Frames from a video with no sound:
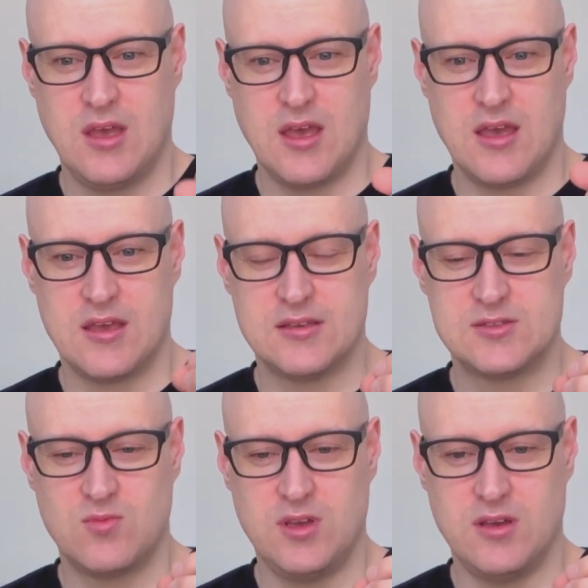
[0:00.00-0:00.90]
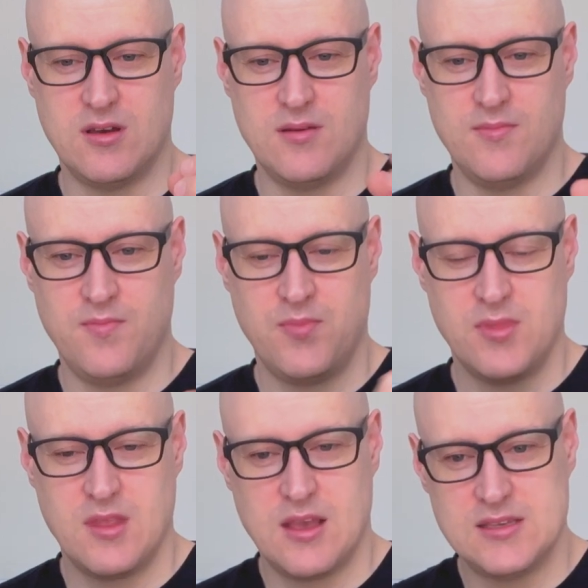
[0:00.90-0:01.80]
as
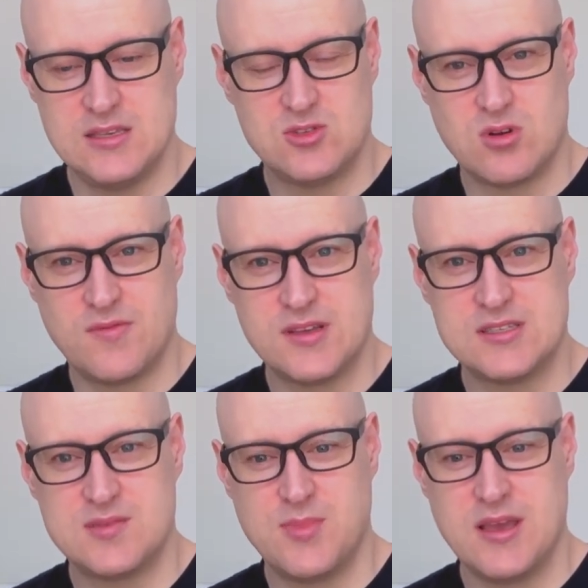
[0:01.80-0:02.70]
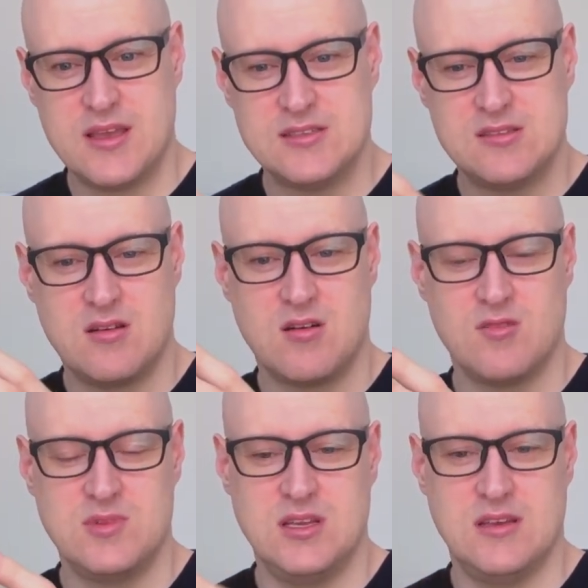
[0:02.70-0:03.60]
he sort of expands the
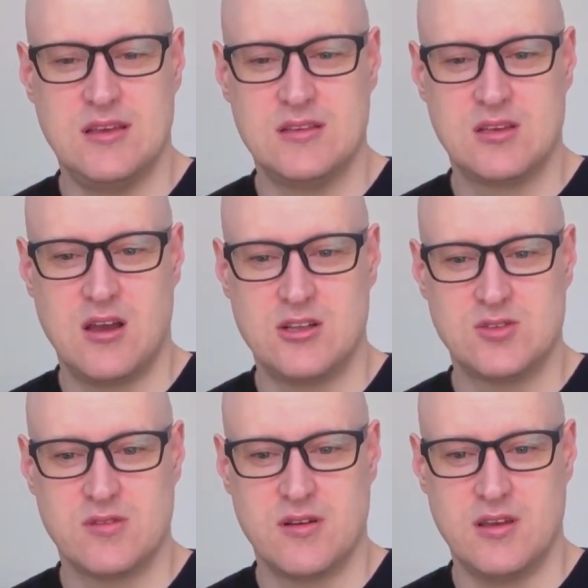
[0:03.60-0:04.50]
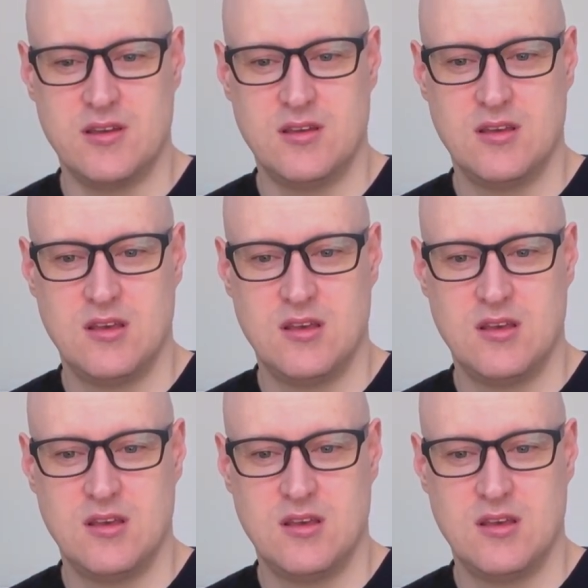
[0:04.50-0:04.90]
harmony in contrary,